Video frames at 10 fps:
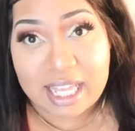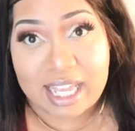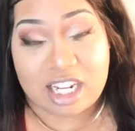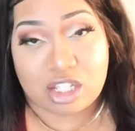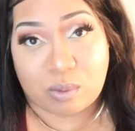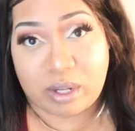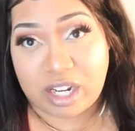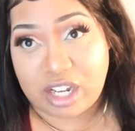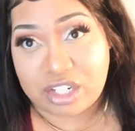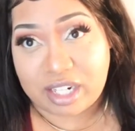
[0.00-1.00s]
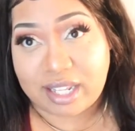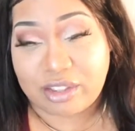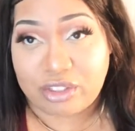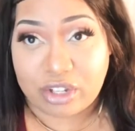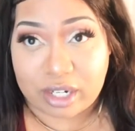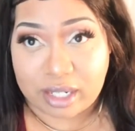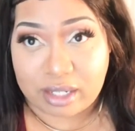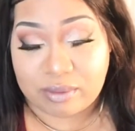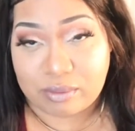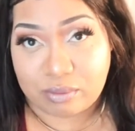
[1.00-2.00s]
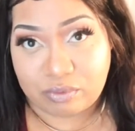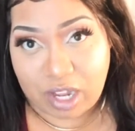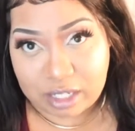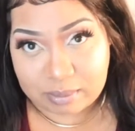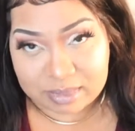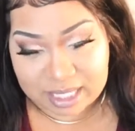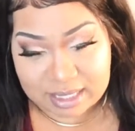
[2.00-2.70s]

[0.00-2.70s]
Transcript: It is 130 volume density.